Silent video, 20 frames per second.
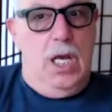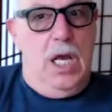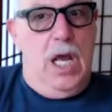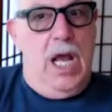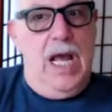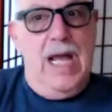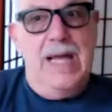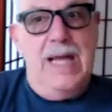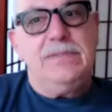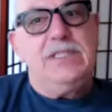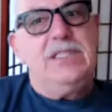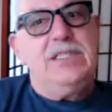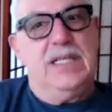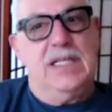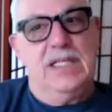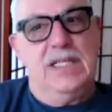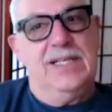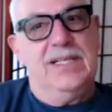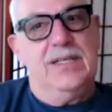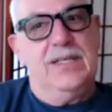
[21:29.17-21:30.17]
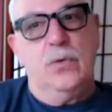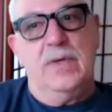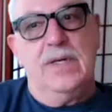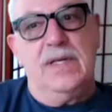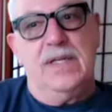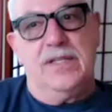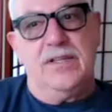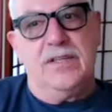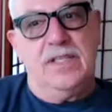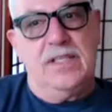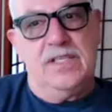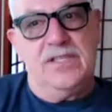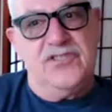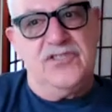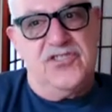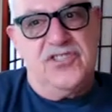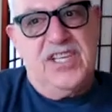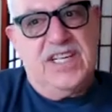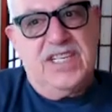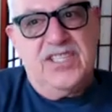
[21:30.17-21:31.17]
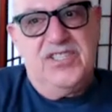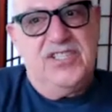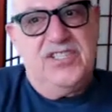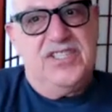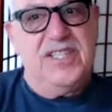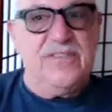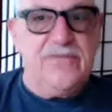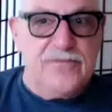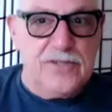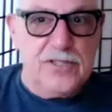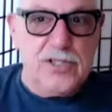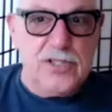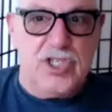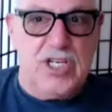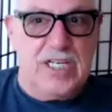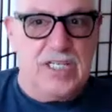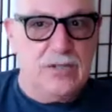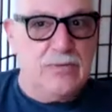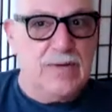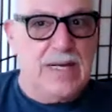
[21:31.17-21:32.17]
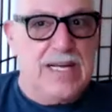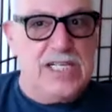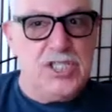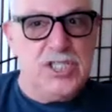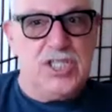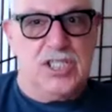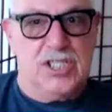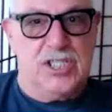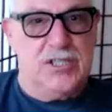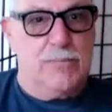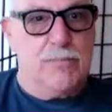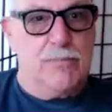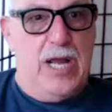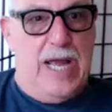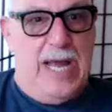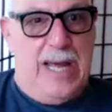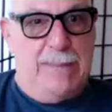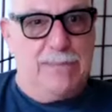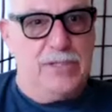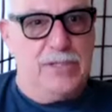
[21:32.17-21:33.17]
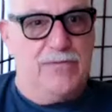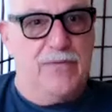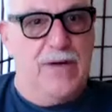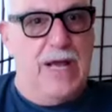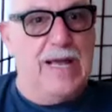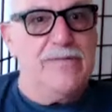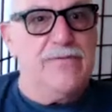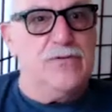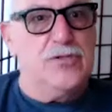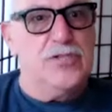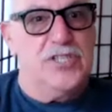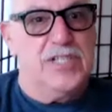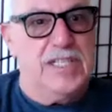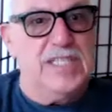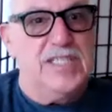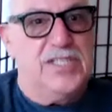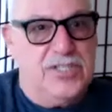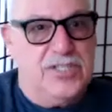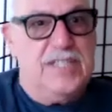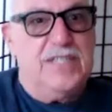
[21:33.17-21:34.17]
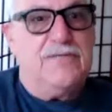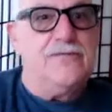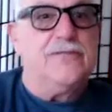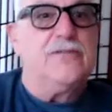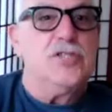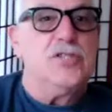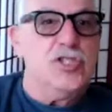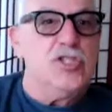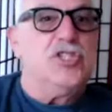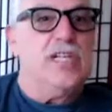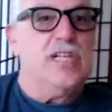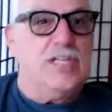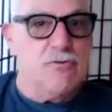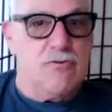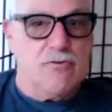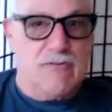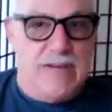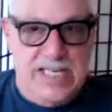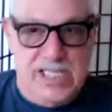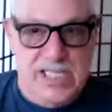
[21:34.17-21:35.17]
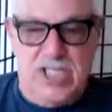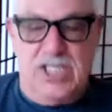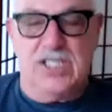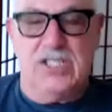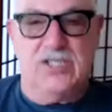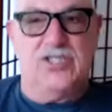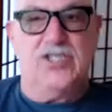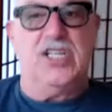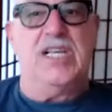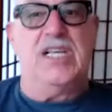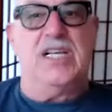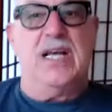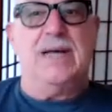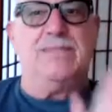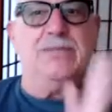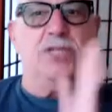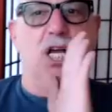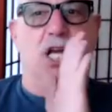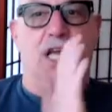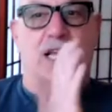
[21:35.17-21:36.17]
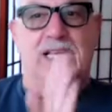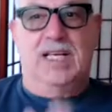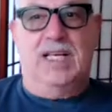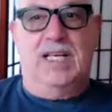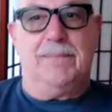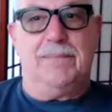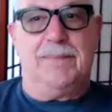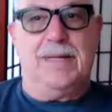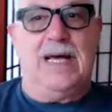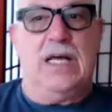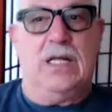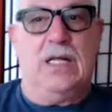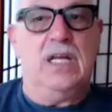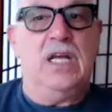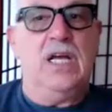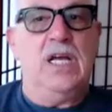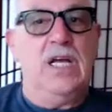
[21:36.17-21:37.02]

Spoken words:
I'm dealing with 6 different generations, perhaps 5 or 6 different generations. And I'm talking about,